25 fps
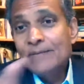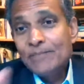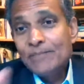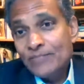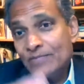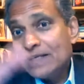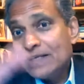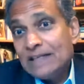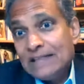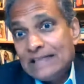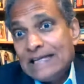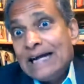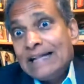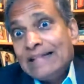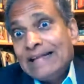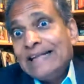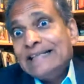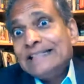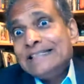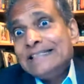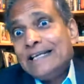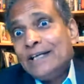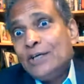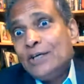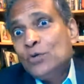that is a
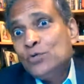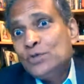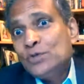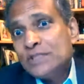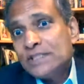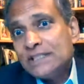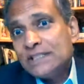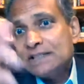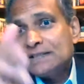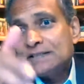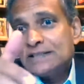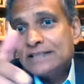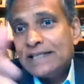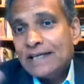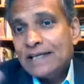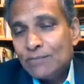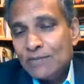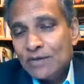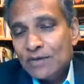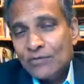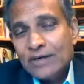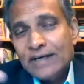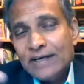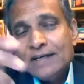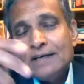huge segment,
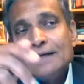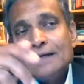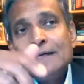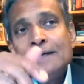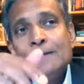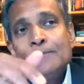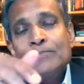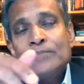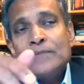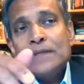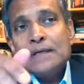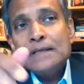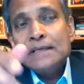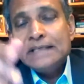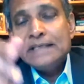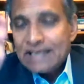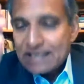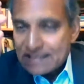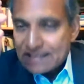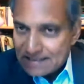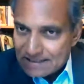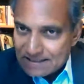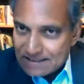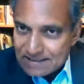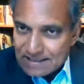right?
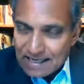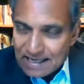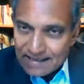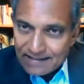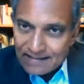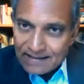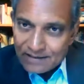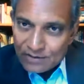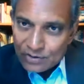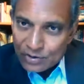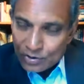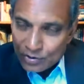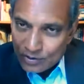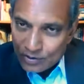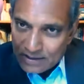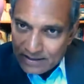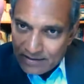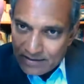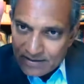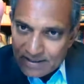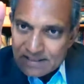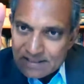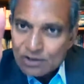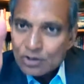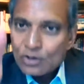Yes, I think so. There
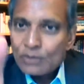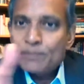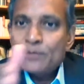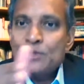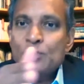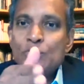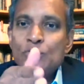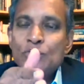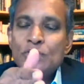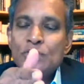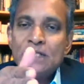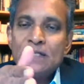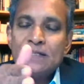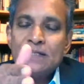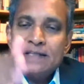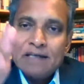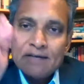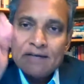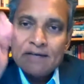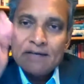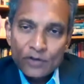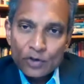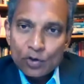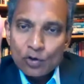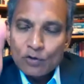is an opportunity there
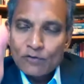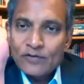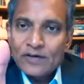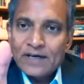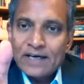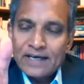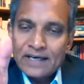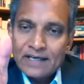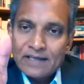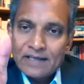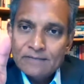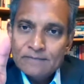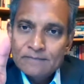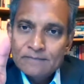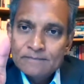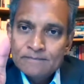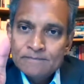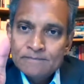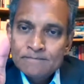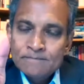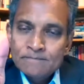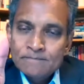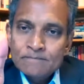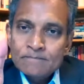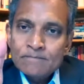for co-firing
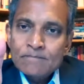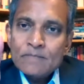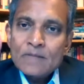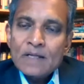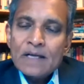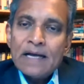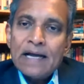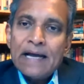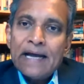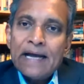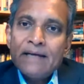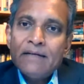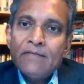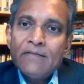and